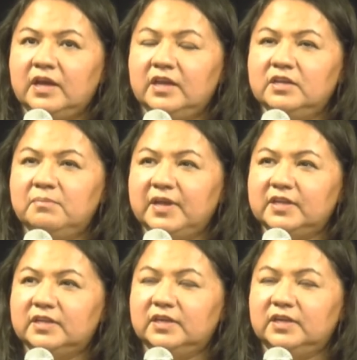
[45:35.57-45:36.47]
in the
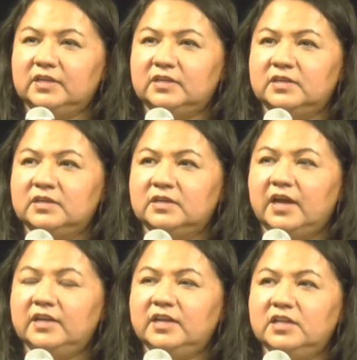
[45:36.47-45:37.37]
Mother Earth
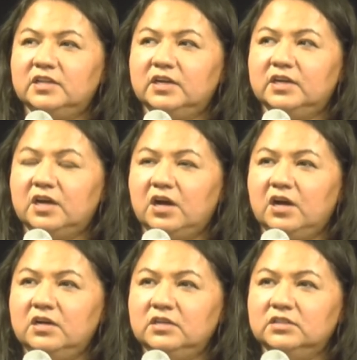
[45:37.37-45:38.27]
and they learn
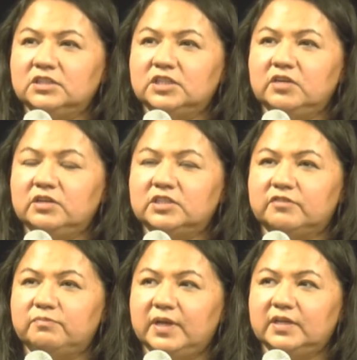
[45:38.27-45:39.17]
all the secrets
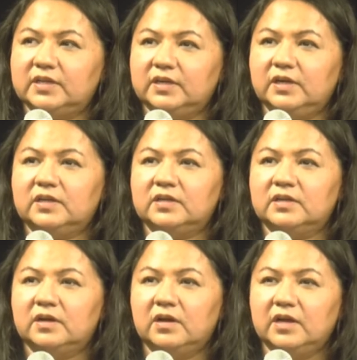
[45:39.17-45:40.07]
of Mother Earth
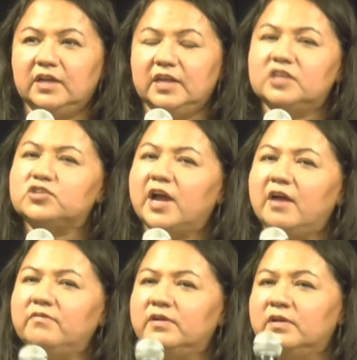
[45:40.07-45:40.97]
and they
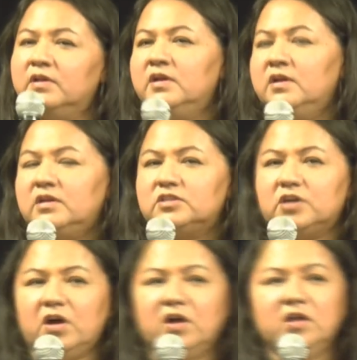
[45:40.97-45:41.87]
travel to
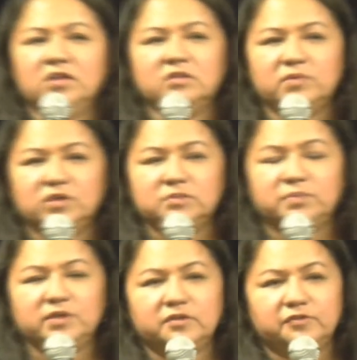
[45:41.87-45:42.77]
all the most
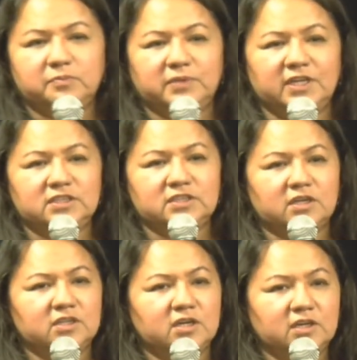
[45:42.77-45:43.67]
beautiful places
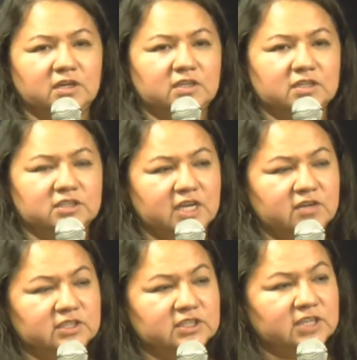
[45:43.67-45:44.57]
on the earth, the
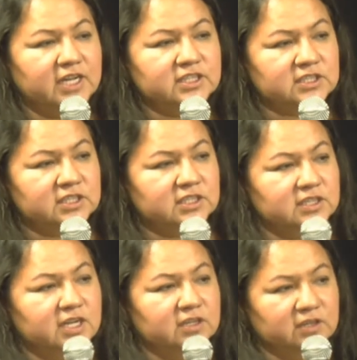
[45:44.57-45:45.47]
sacred sites.
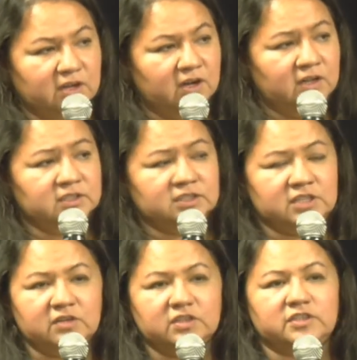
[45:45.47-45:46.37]
They learn all the
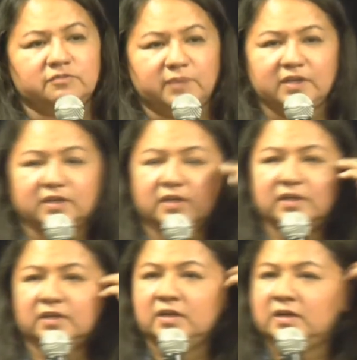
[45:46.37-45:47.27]
secrets of Mother
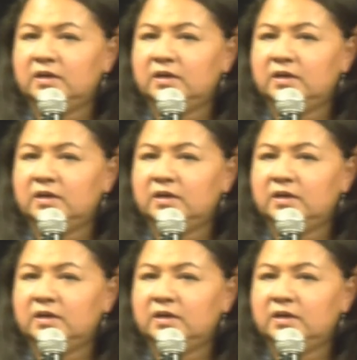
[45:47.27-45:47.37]
Earth